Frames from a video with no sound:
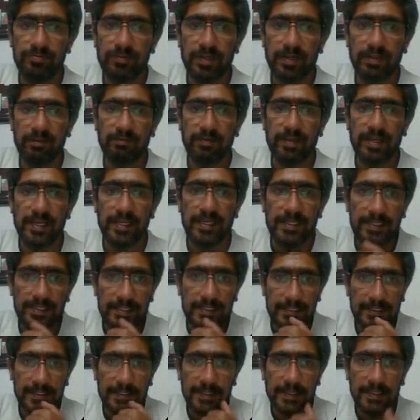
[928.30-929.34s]
5, 8.
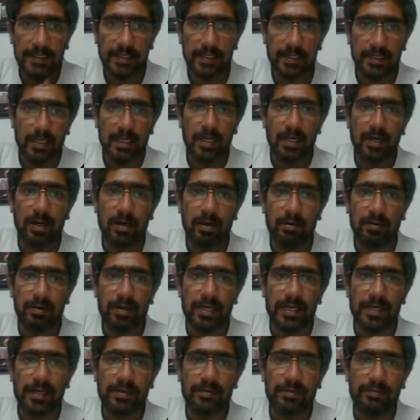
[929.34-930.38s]
All
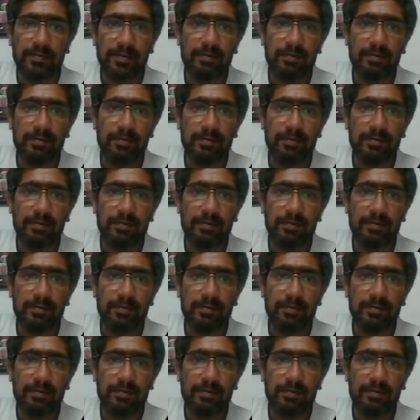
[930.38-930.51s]
right,